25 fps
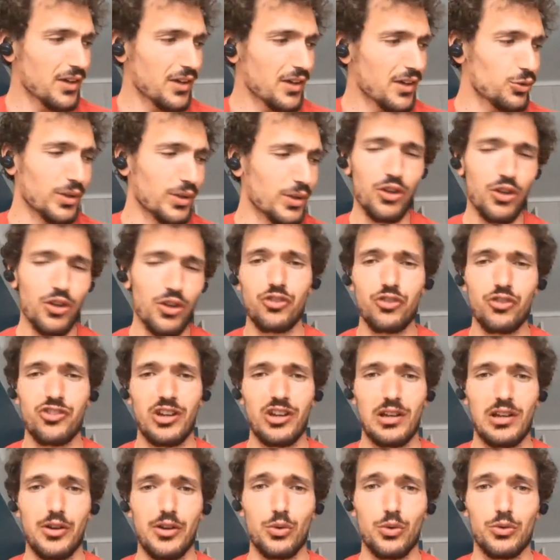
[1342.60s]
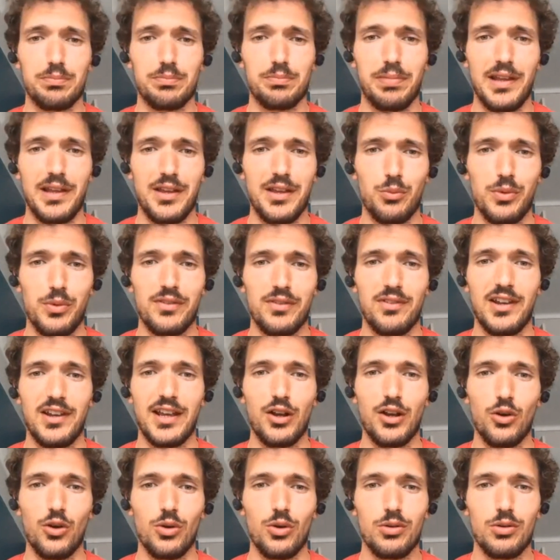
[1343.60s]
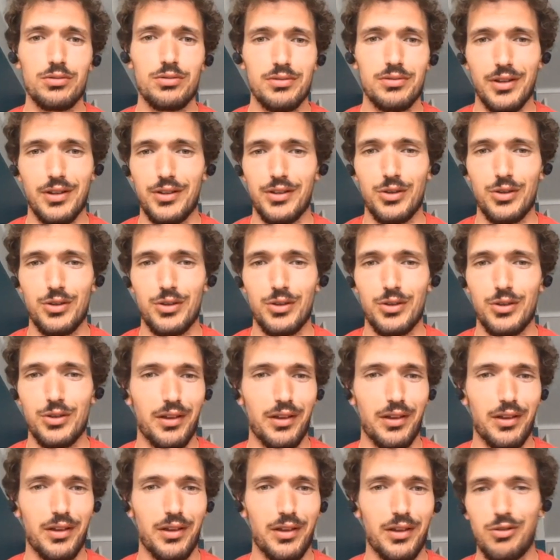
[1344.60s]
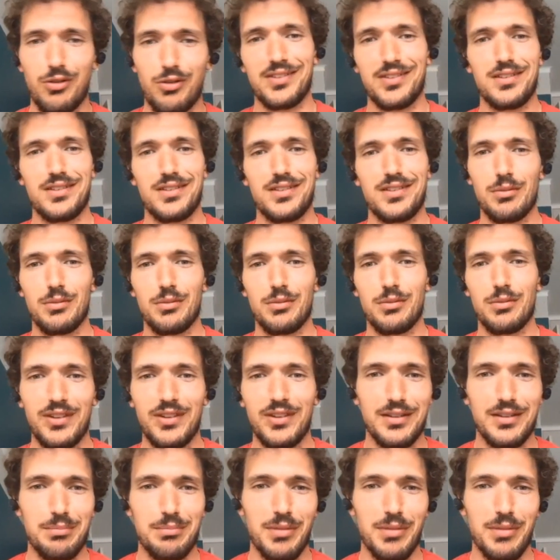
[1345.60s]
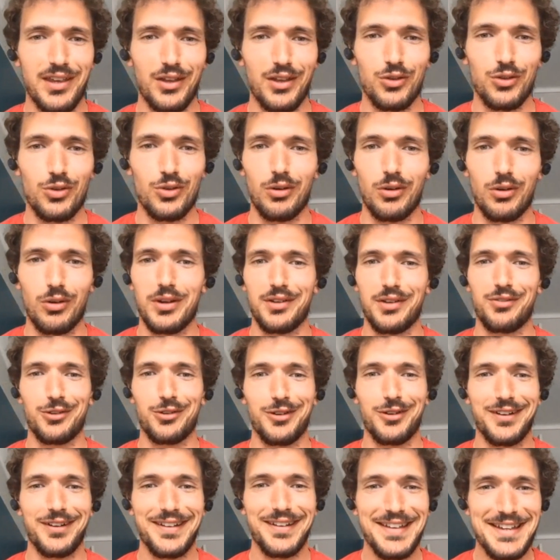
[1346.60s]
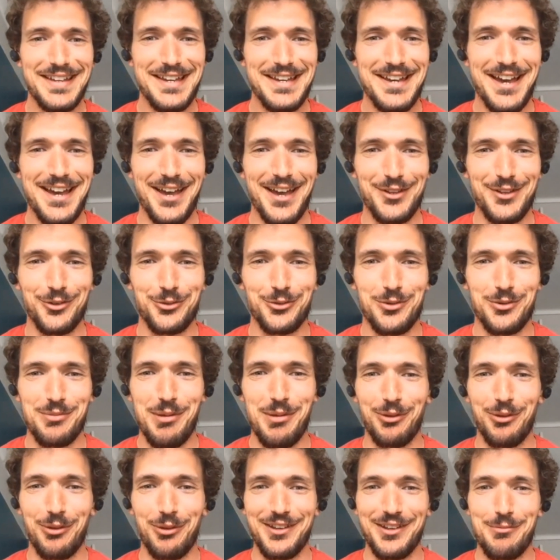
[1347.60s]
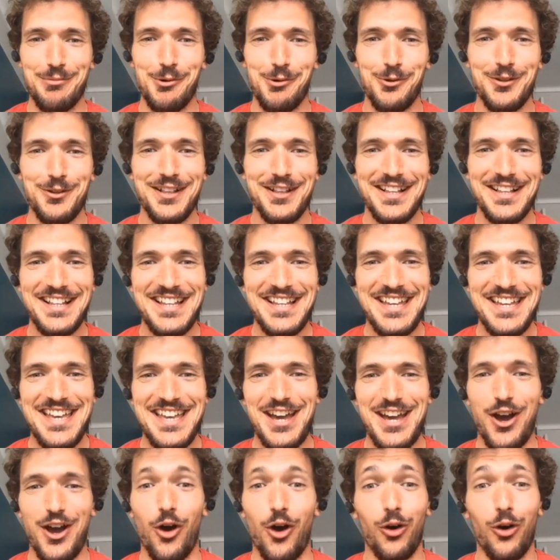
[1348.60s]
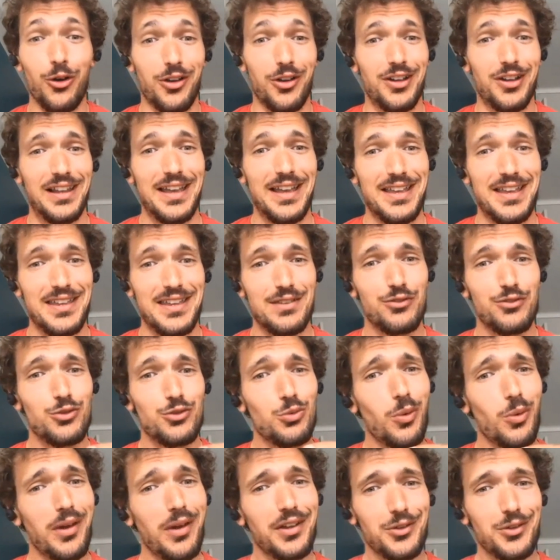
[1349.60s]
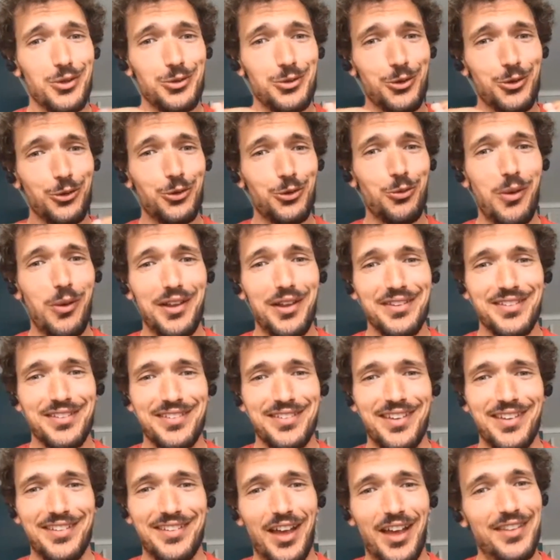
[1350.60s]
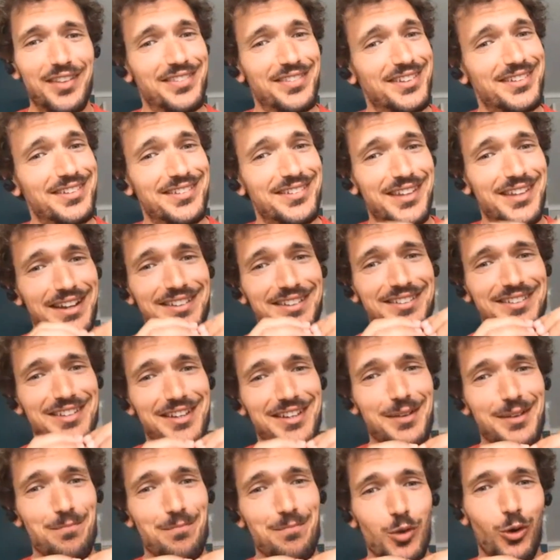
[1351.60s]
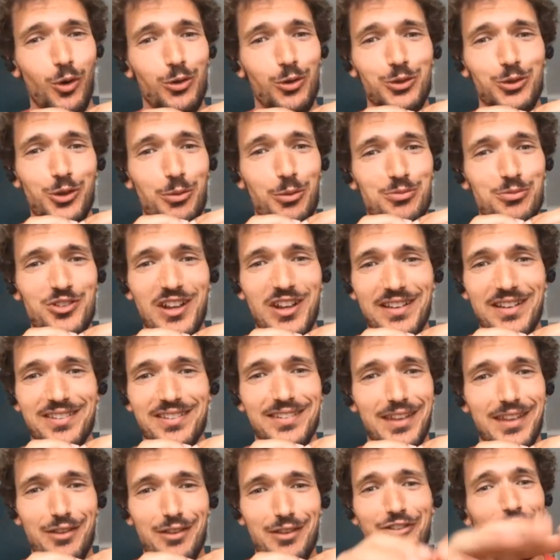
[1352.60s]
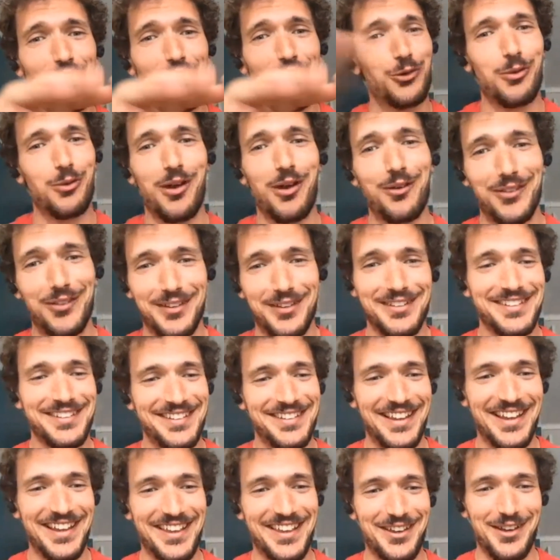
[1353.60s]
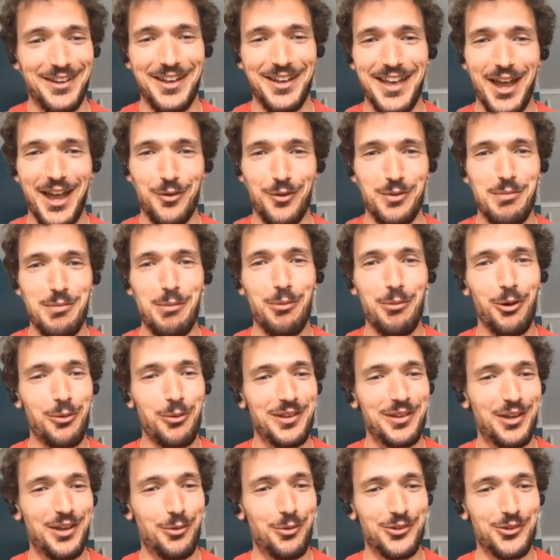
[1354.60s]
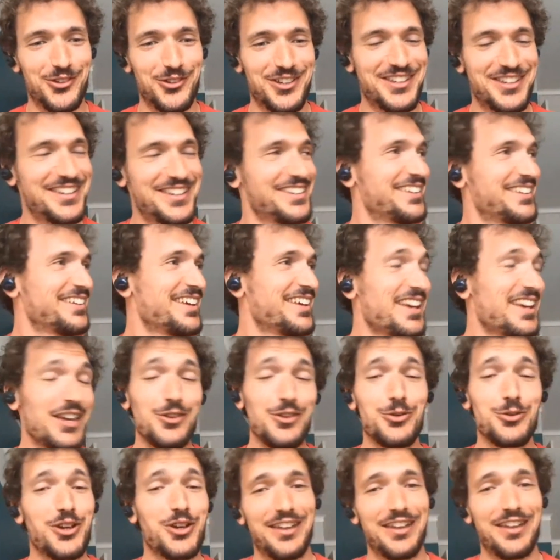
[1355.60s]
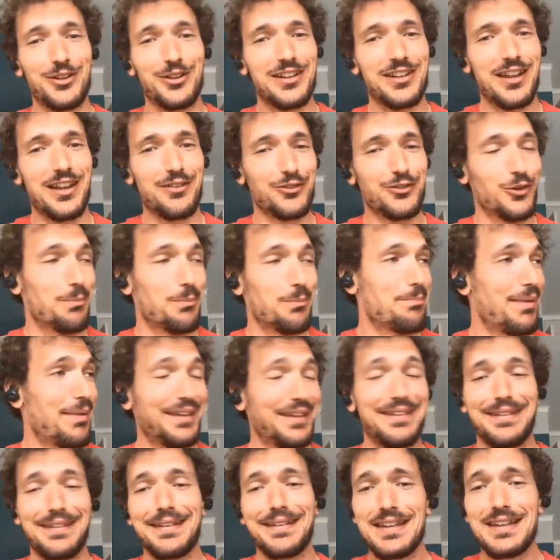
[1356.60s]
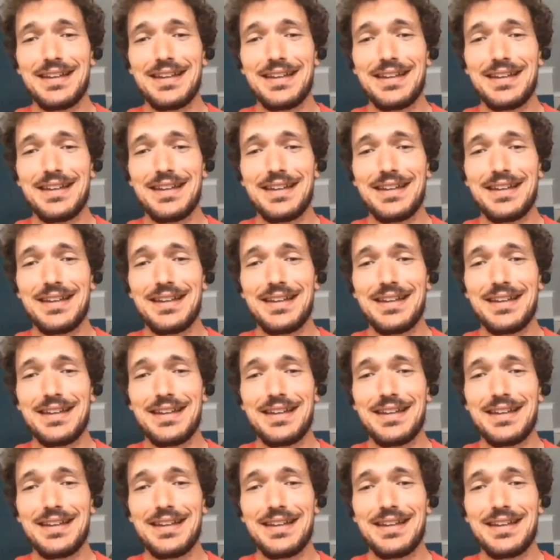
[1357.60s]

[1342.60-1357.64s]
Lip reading: during your childhood play with Lego, you are crazy about that, Meccano or whatever, I don't remember them all. Or if you are, the one that are dissecting all the objects they found around. I remember when I was a kid, you cannot left a pen